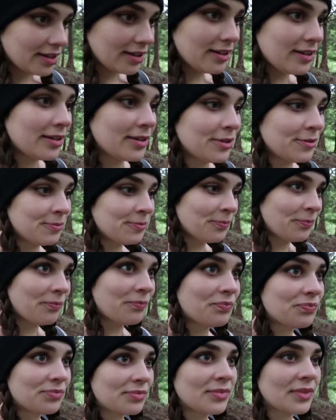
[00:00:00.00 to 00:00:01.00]
But
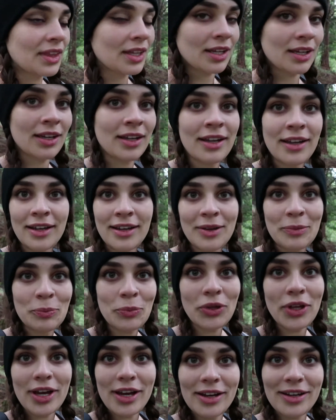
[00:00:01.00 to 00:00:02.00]

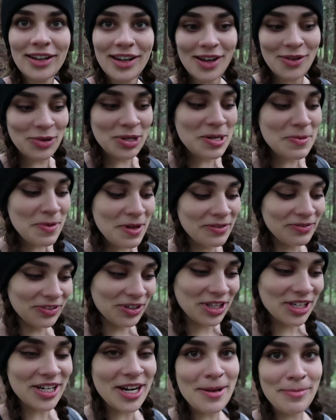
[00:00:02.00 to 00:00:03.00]
yeah, I went a bit
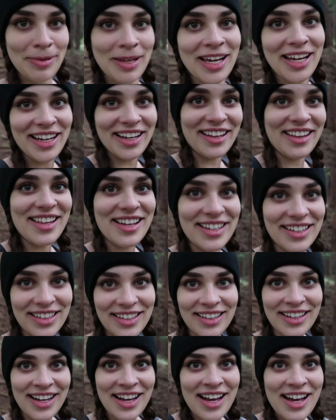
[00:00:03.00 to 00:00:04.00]
further up here
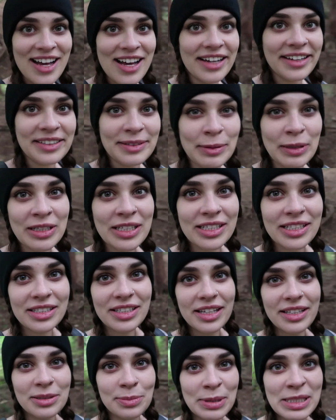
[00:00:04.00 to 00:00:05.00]
than I
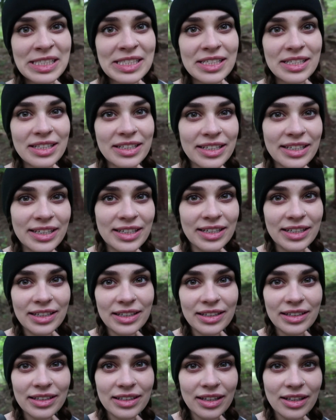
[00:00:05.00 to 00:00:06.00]
expected. It's
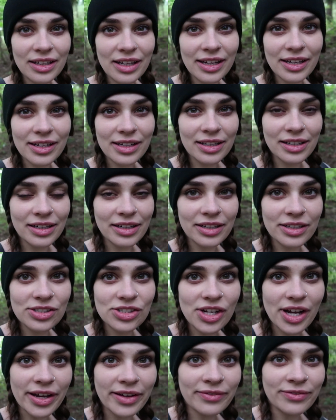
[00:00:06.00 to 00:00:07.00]
basically like a
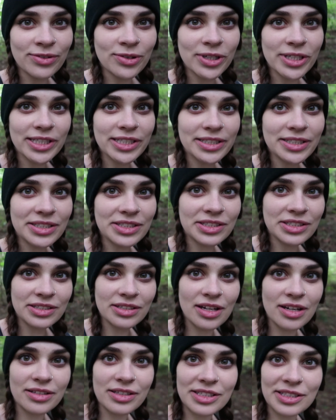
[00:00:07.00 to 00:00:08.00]
giant
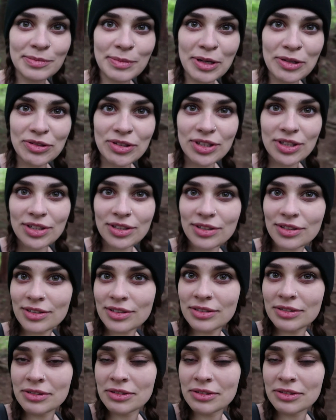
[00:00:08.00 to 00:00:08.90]
forest on this mountain.